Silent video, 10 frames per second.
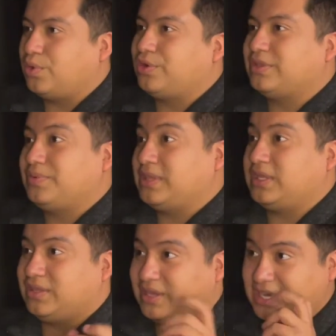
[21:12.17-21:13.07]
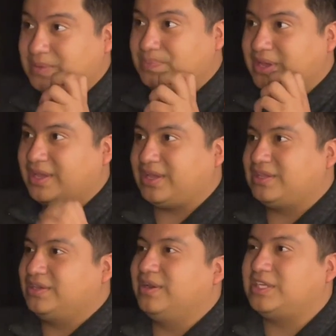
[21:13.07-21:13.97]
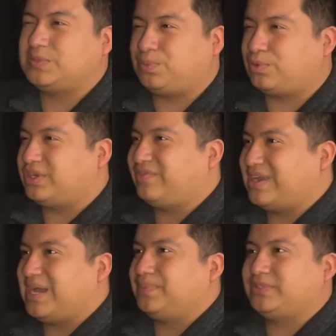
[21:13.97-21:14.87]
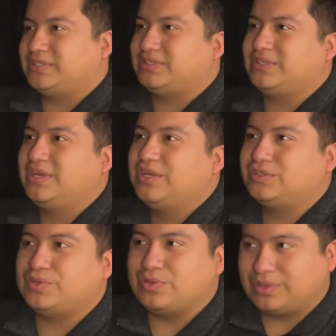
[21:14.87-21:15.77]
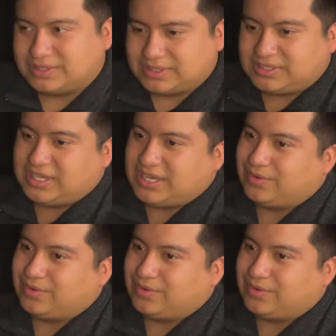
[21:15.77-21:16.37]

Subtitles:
or you have to be like the guinea pig and explore different options so you can succeed.